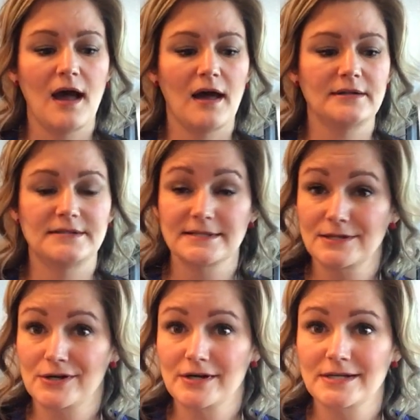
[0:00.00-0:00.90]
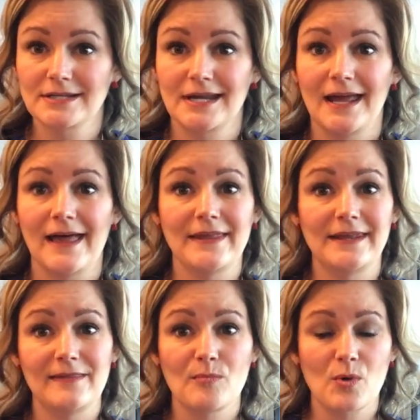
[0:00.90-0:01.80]
It doesn't hurt, and then
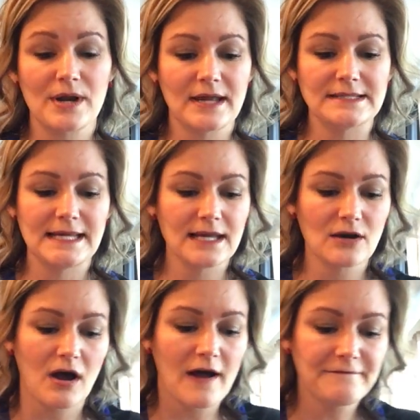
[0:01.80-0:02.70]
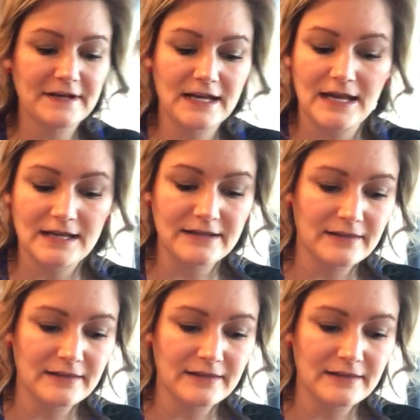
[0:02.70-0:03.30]
in the morning I take it off and I